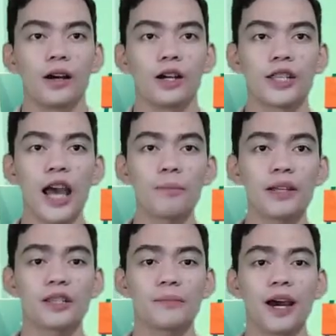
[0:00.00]
Our
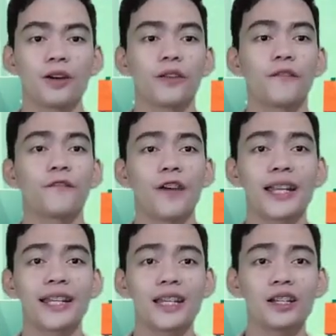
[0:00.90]
topic is about
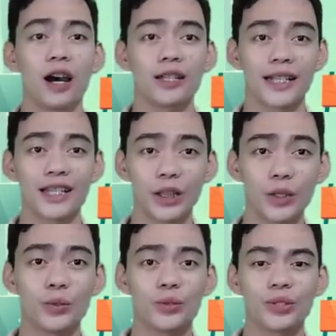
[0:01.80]
finding context
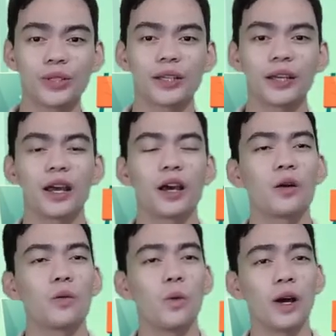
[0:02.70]
clues.
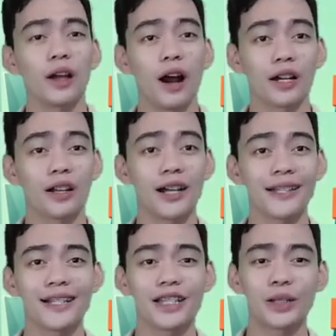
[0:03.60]
What are
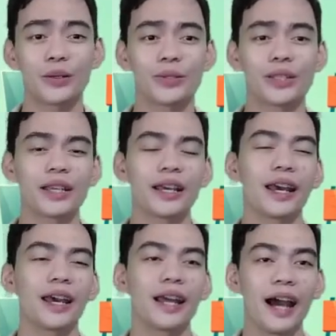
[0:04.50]
context clues
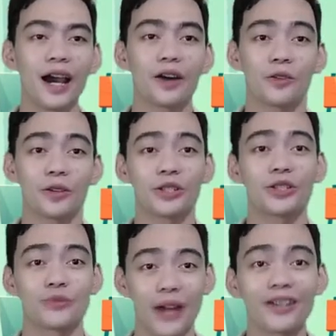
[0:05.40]
and how
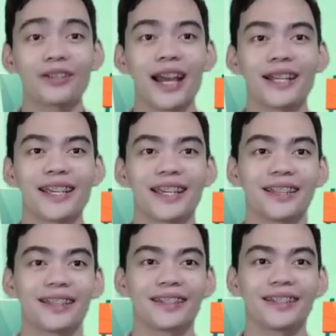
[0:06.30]
to recognize it?